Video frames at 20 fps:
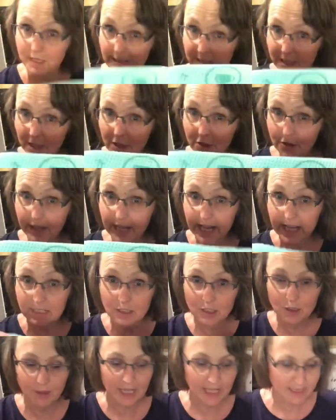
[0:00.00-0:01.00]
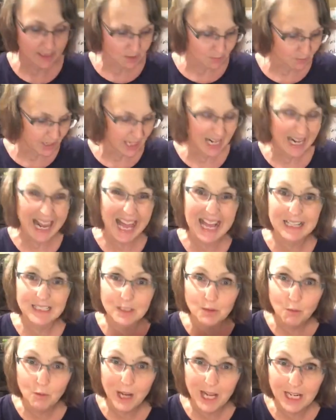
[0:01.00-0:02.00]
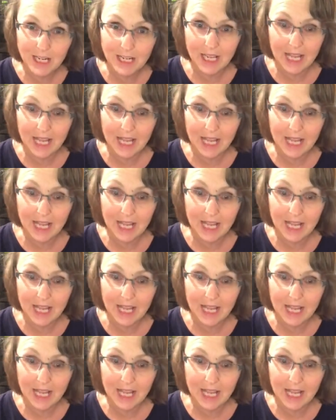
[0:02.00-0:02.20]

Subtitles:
to you tonight. Well, look at this.